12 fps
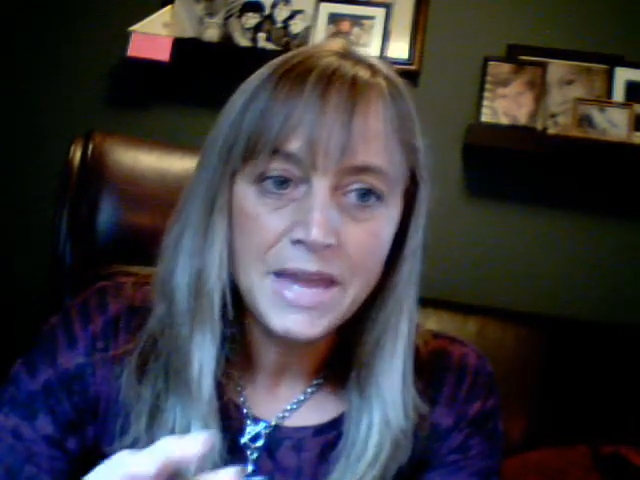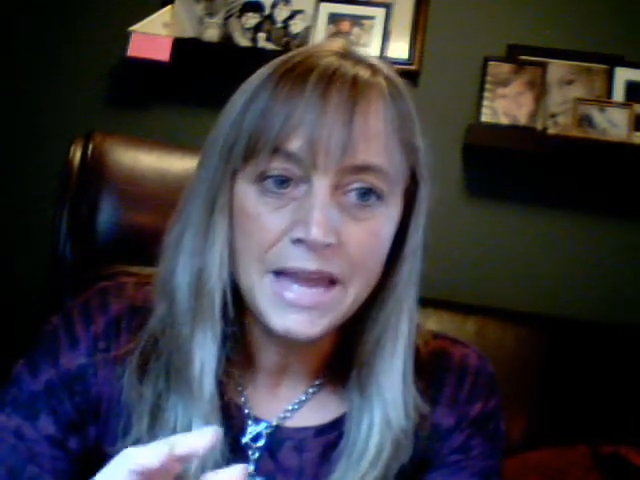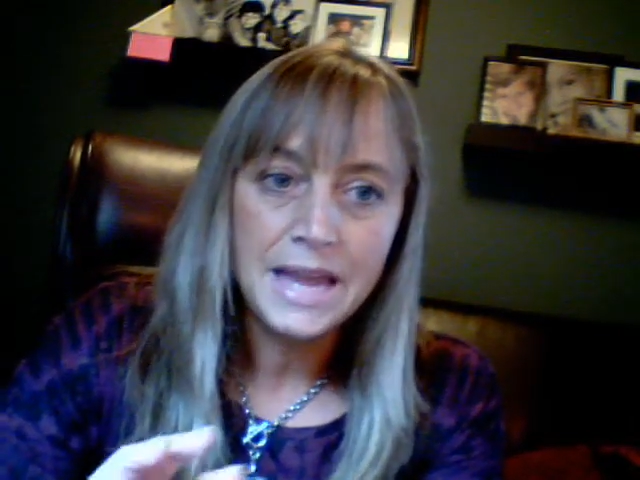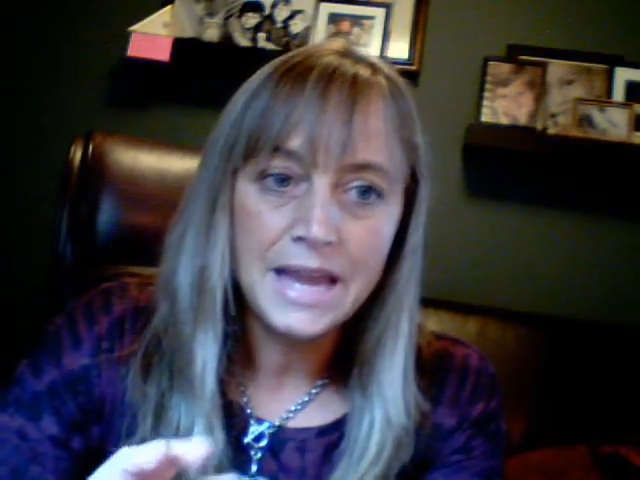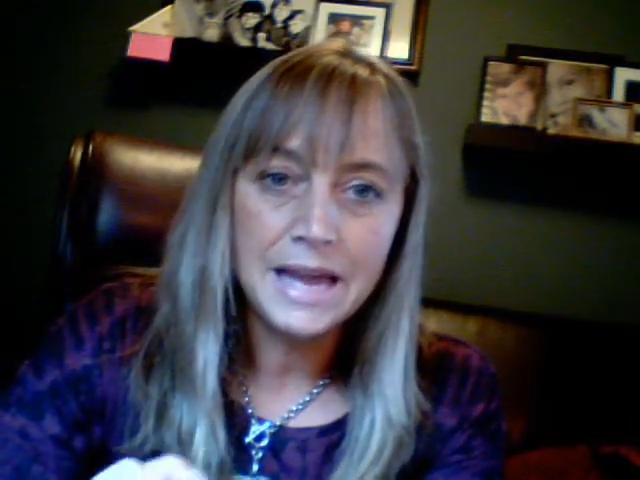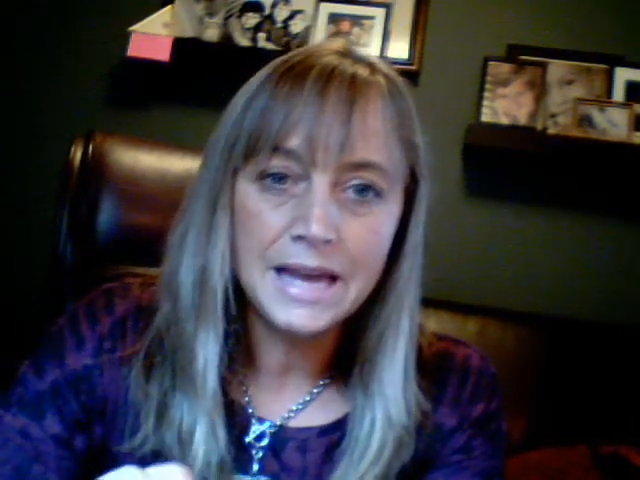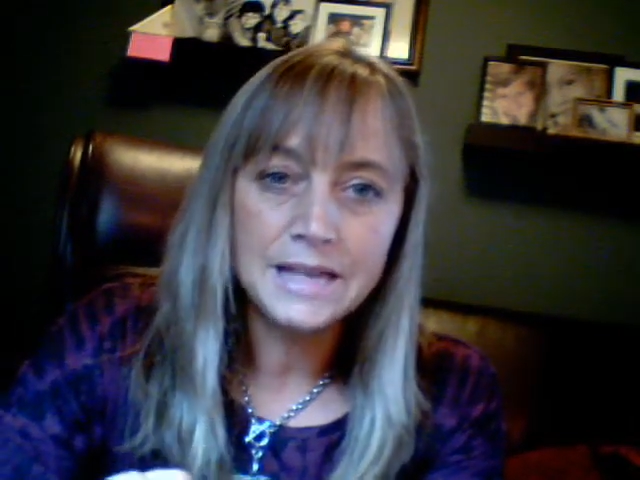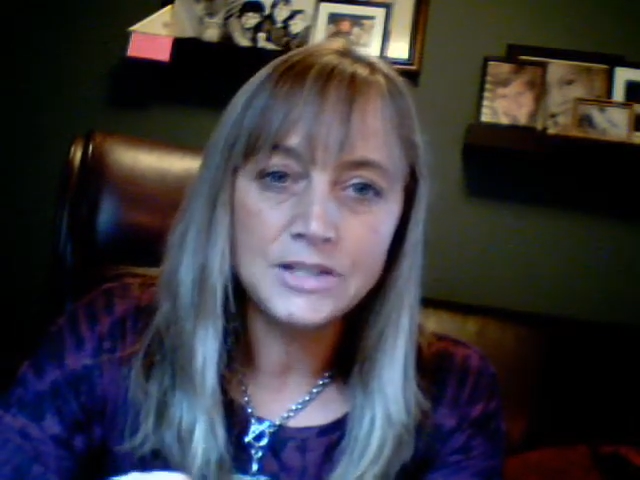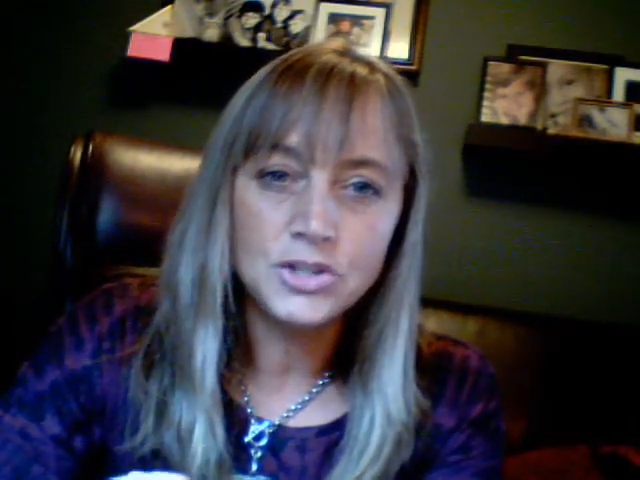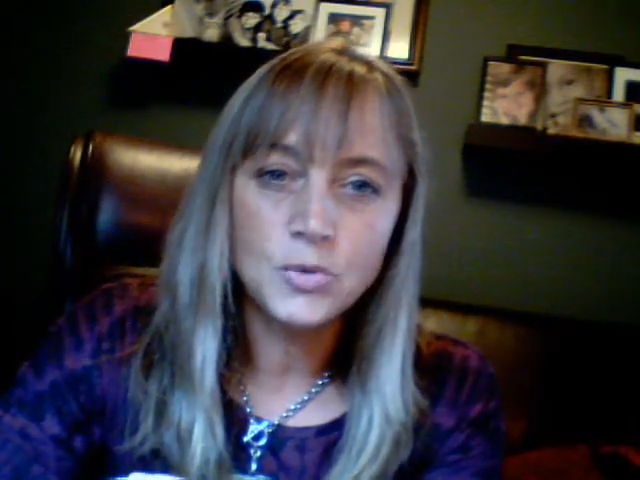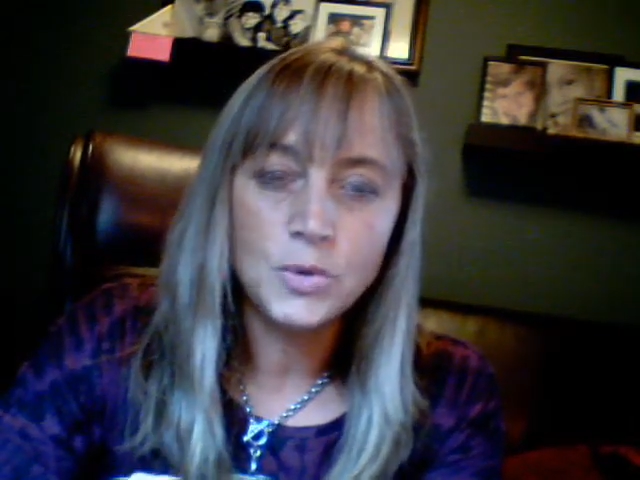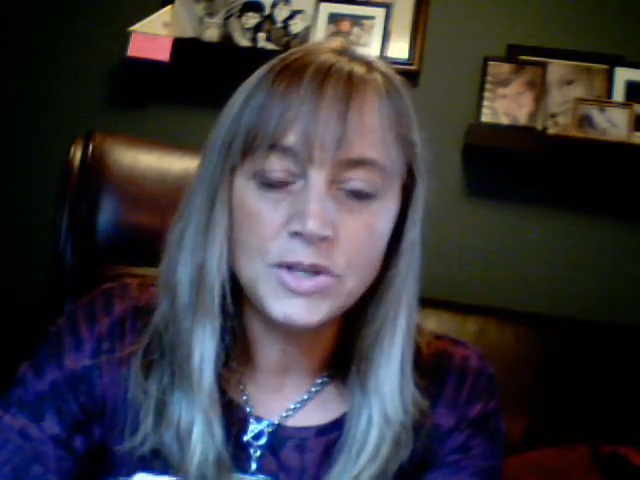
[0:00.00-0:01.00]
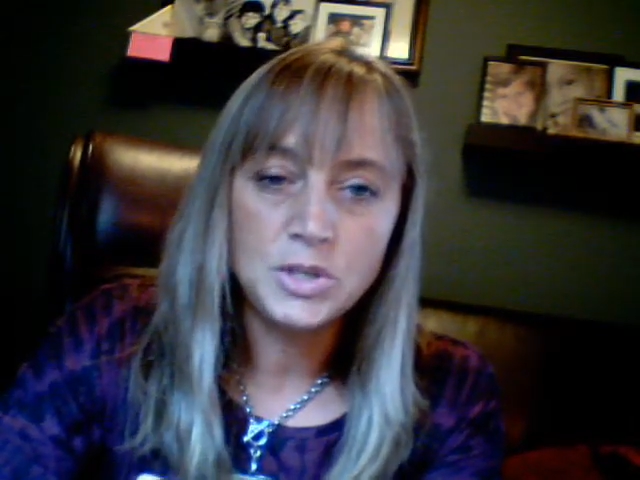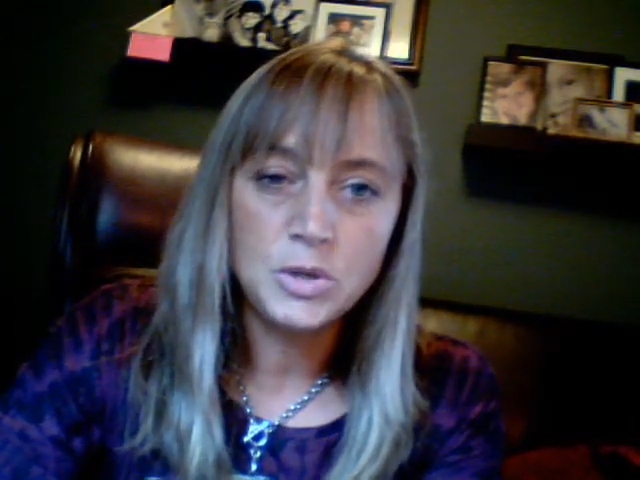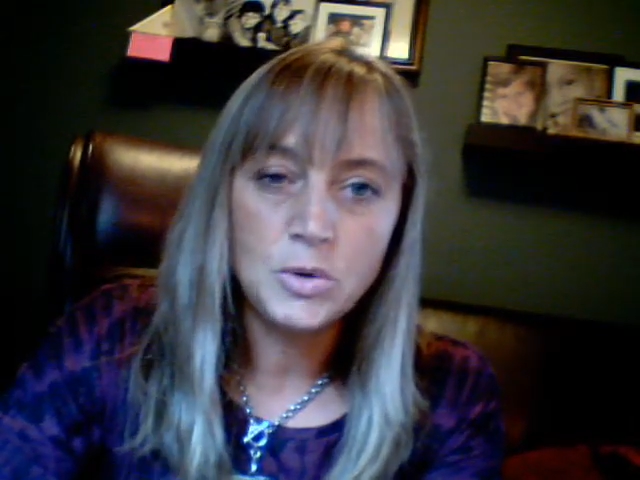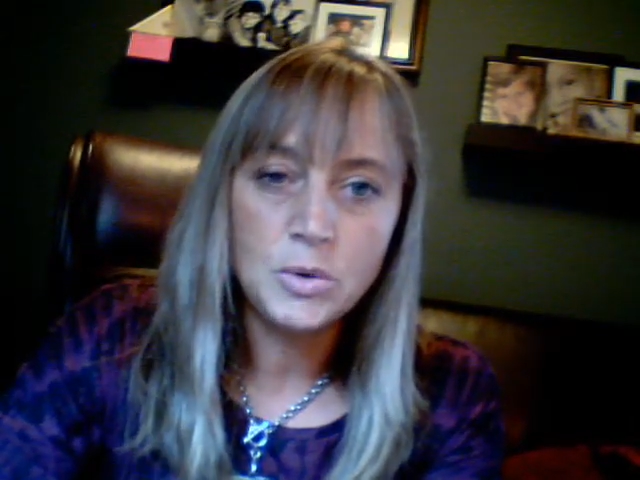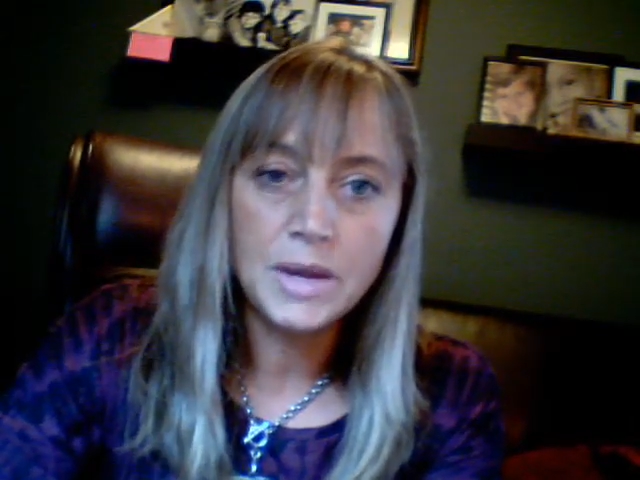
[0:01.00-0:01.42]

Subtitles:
and you're going to